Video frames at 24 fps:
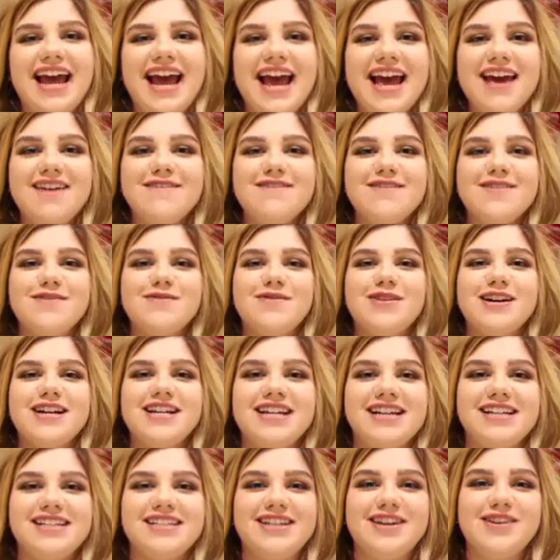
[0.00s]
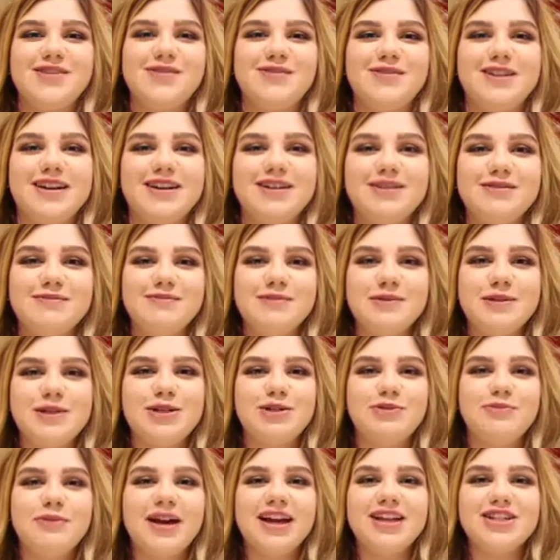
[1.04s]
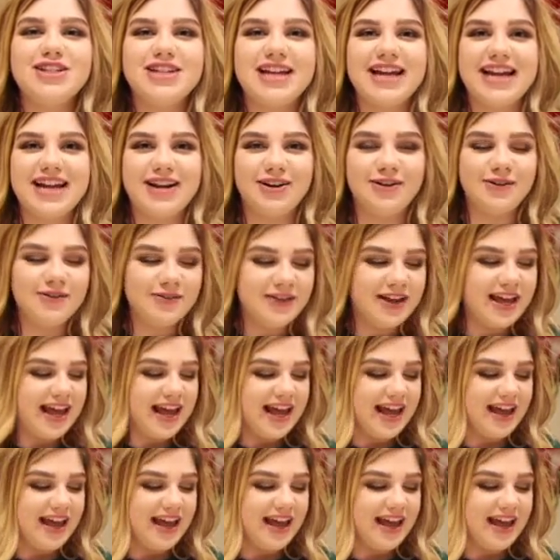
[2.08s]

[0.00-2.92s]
Hey everyone, so welcome to my channel.